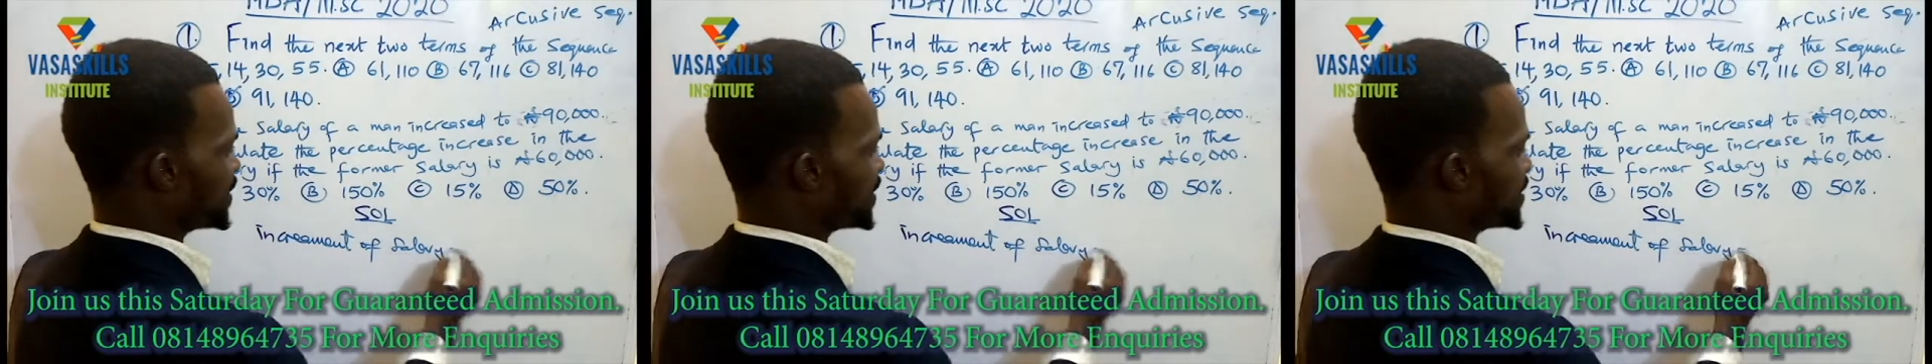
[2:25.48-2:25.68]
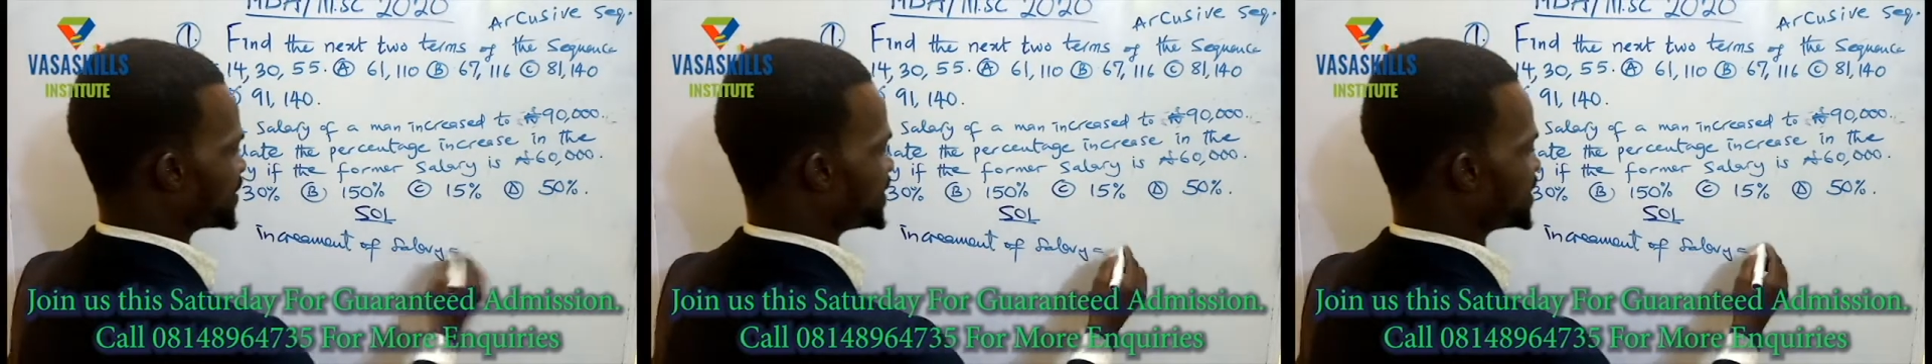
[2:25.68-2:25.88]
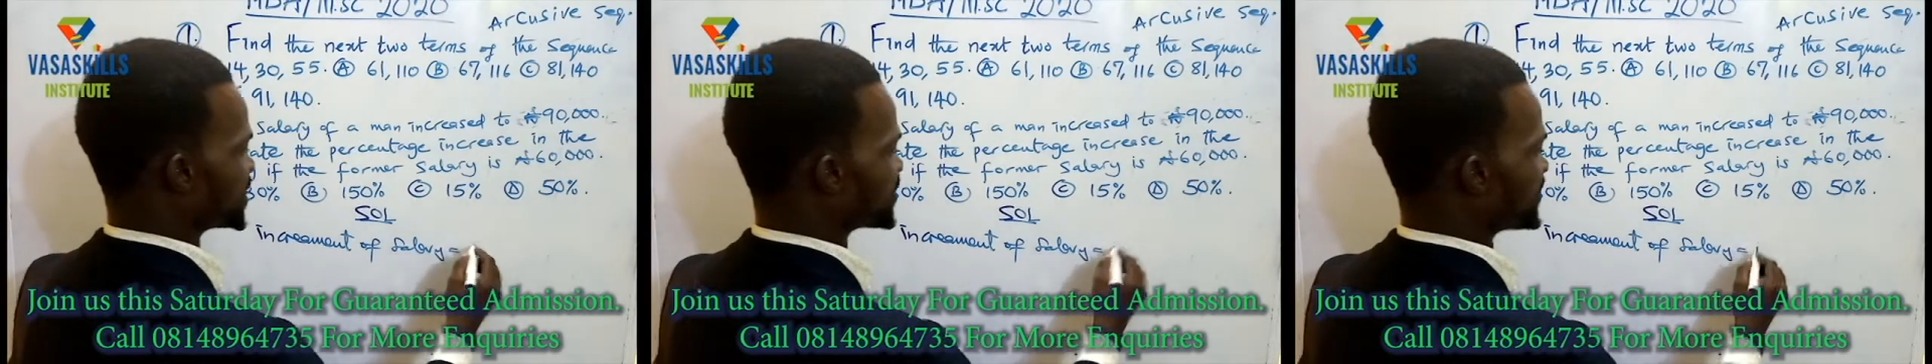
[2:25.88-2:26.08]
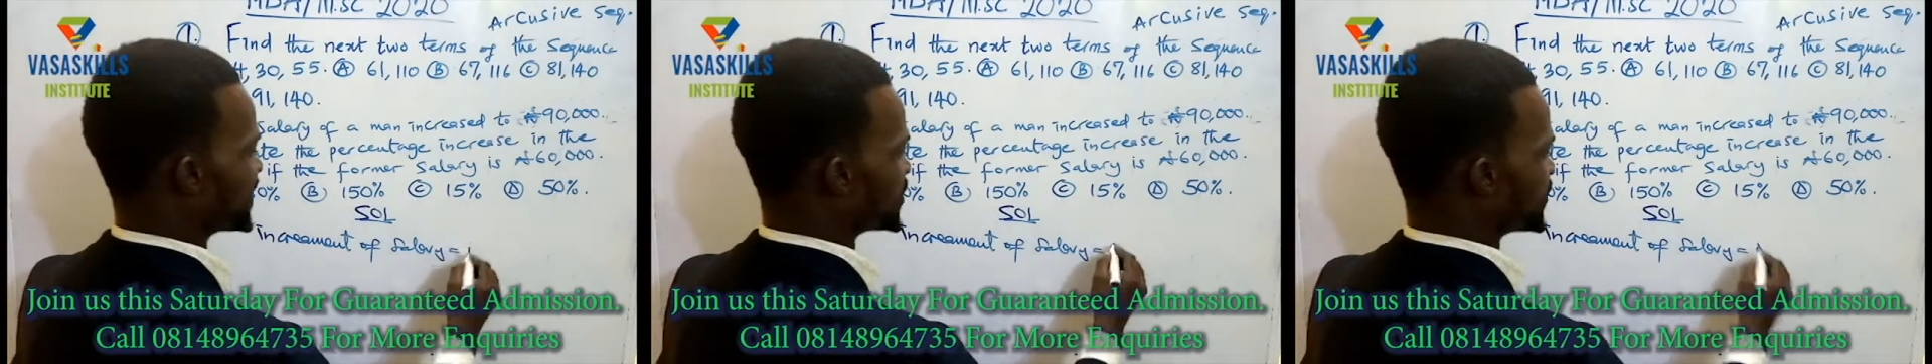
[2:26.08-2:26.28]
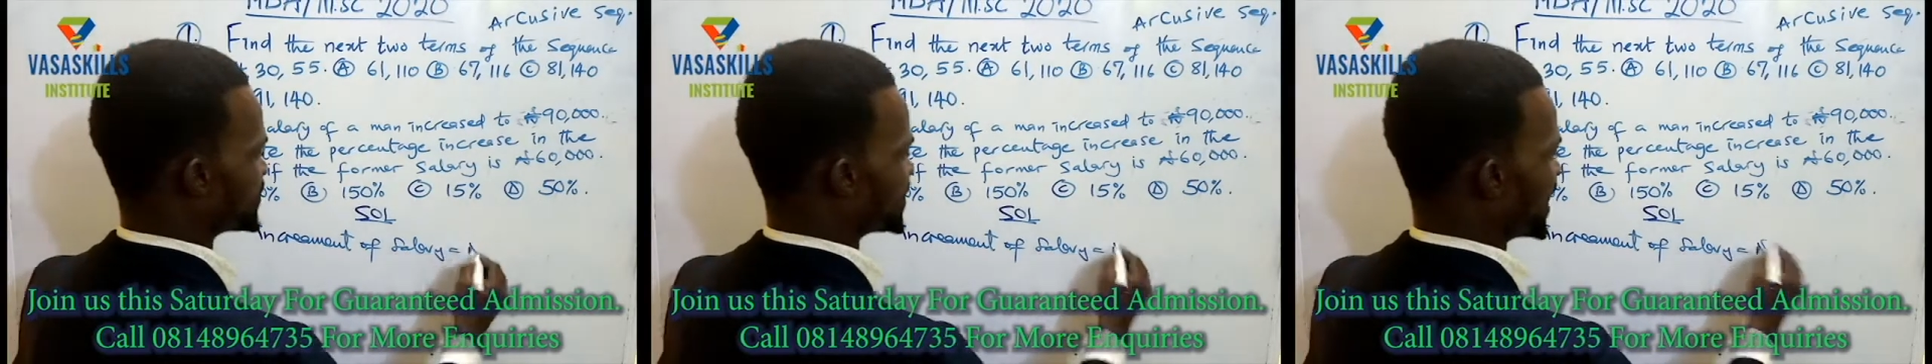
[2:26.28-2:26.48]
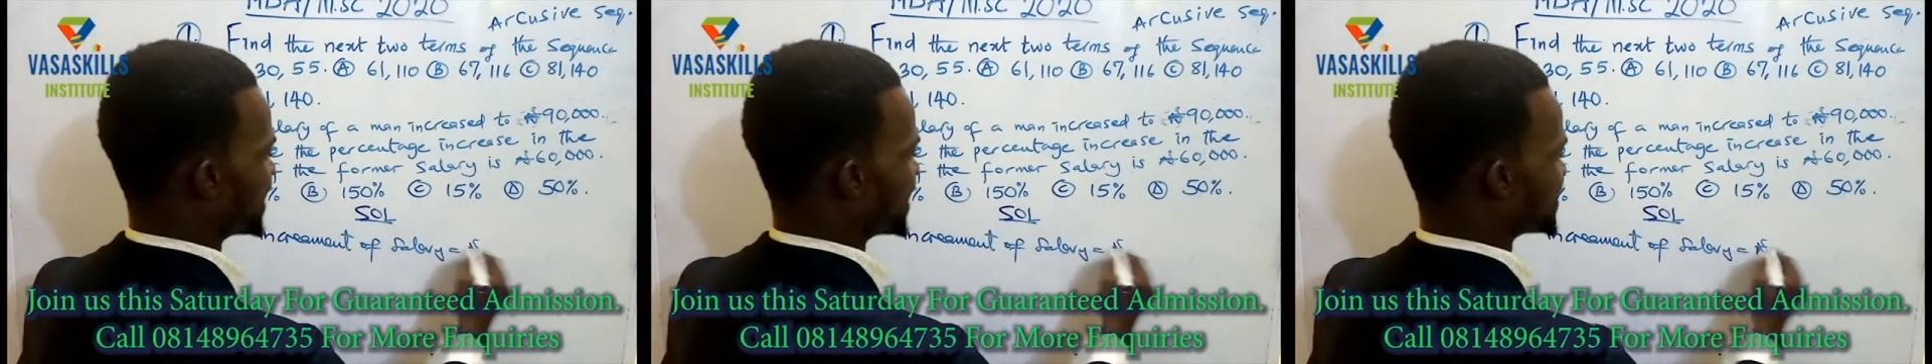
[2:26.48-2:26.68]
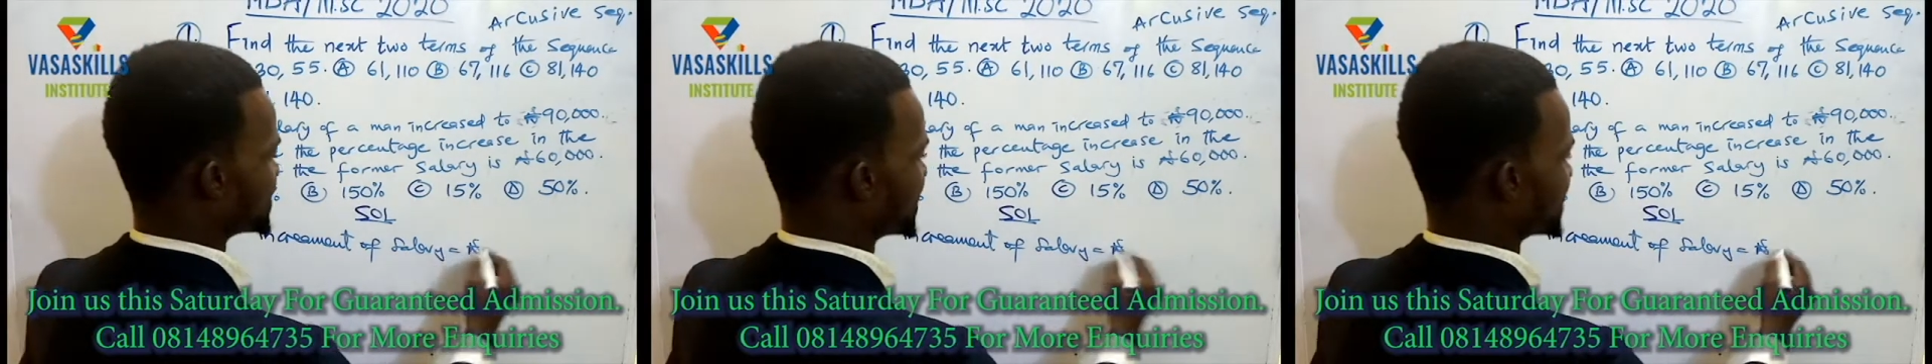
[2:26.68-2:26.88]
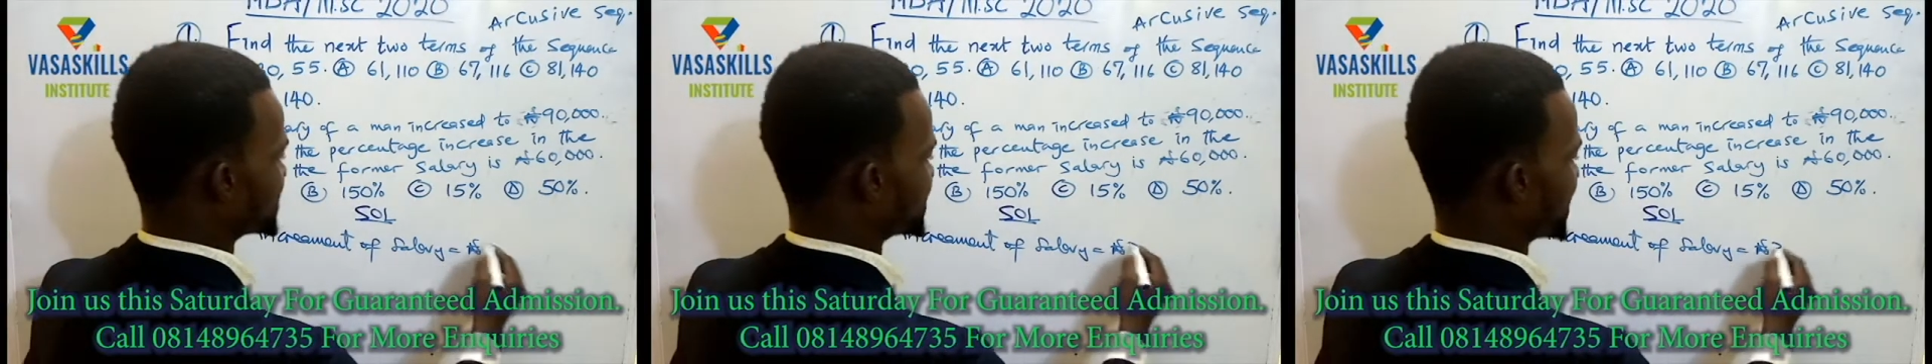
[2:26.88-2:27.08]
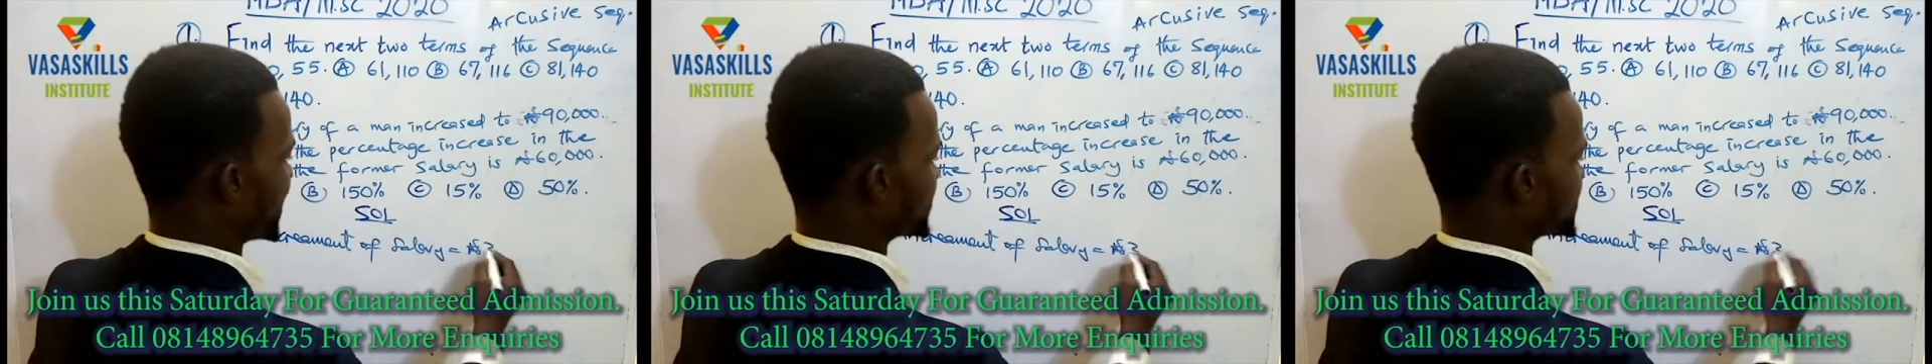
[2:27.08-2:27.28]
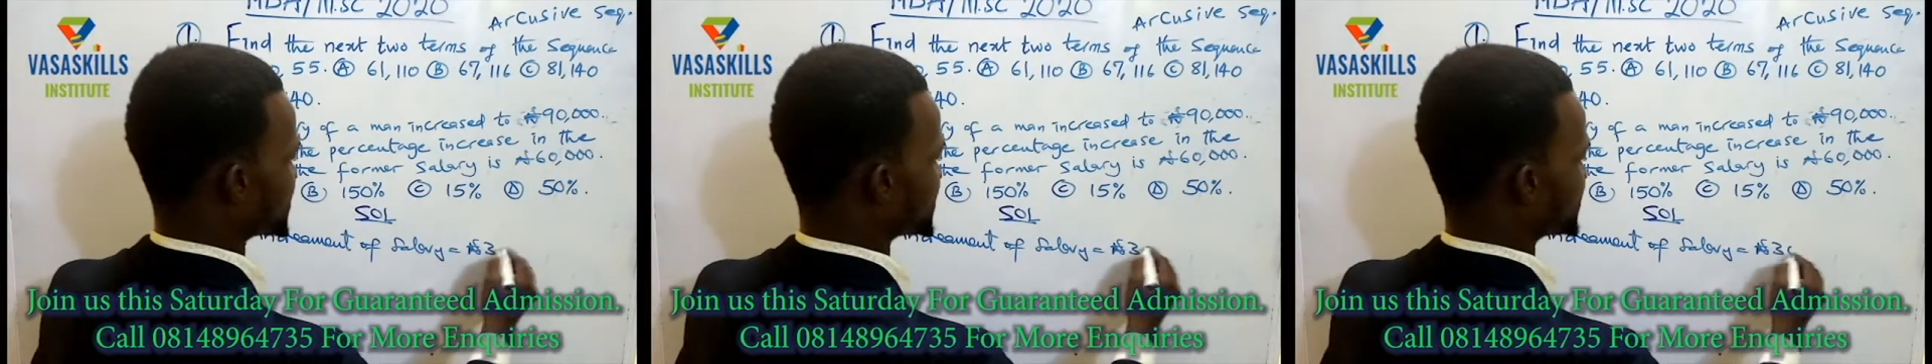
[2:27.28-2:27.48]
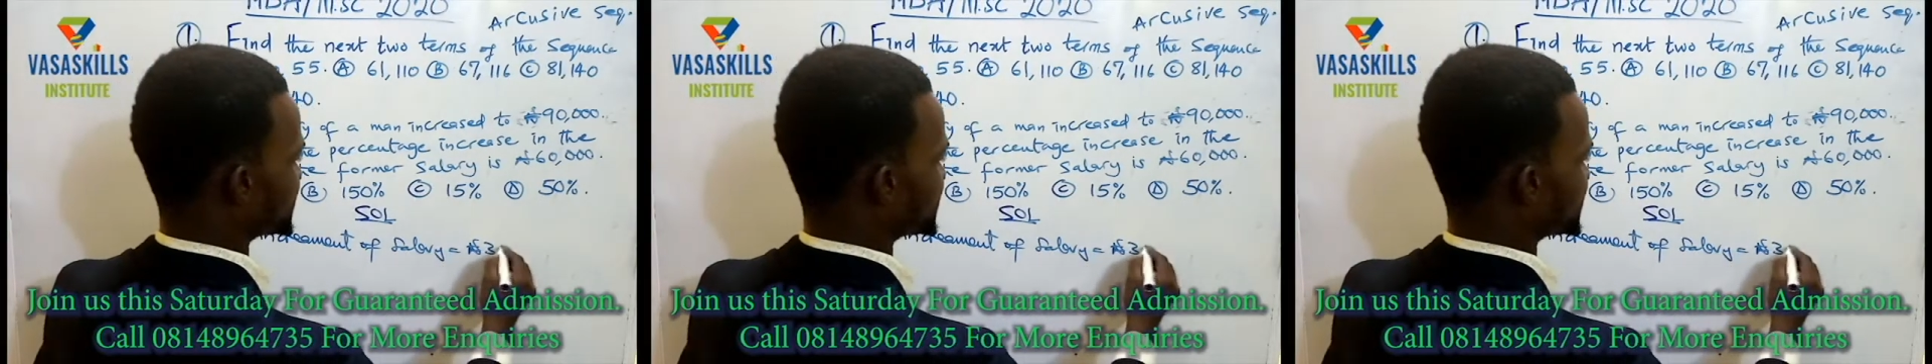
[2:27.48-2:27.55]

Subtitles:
The increment of salary is 30,000.